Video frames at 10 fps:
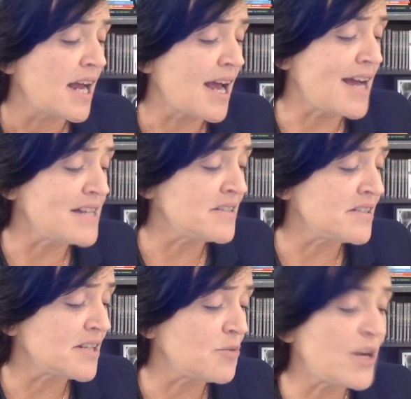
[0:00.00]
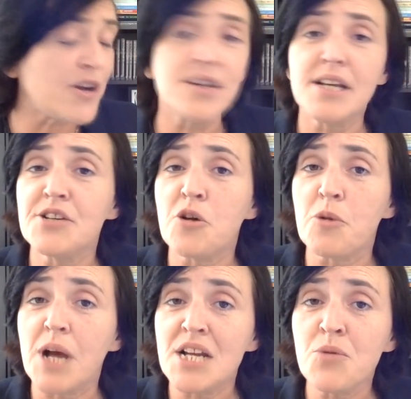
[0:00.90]
And we're, you know,
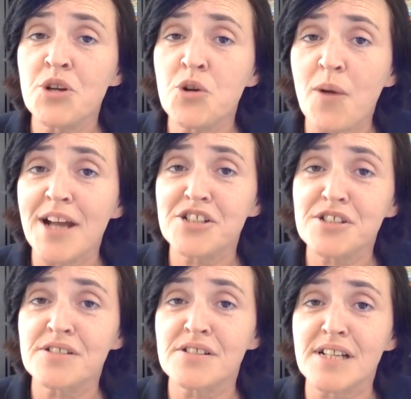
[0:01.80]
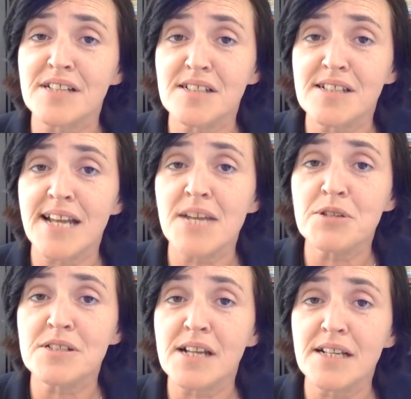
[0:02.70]
anyone who questions this is
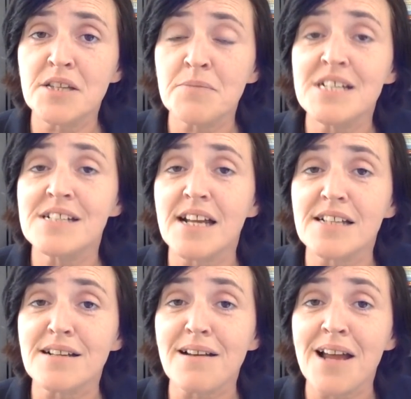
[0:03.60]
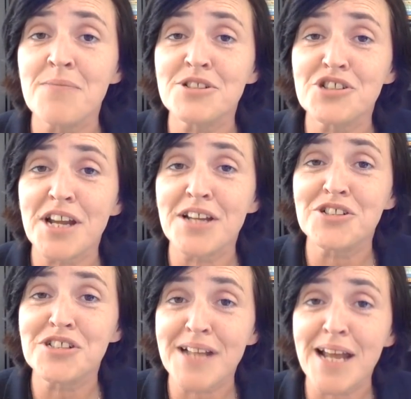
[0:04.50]
labelled in the media as a climate
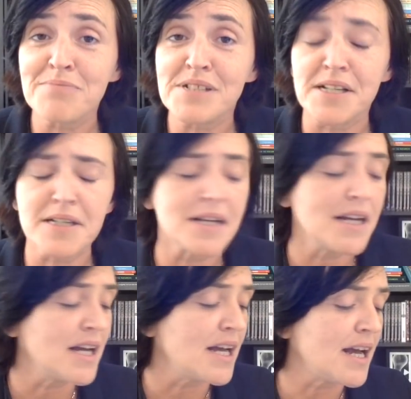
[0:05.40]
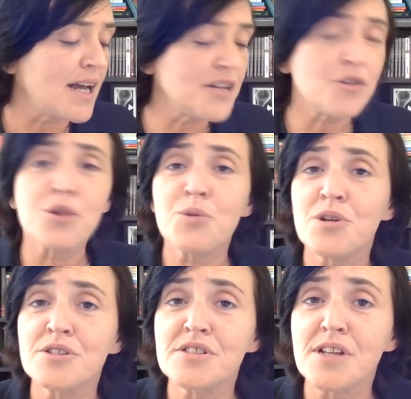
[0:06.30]
change sceptic, in other
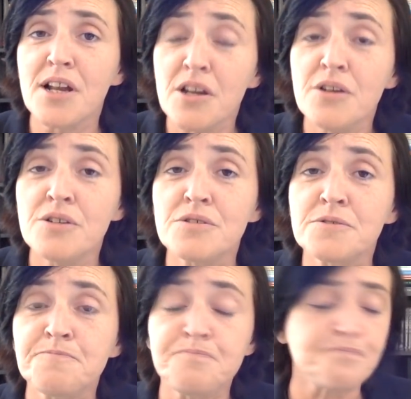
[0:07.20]
words, a loon.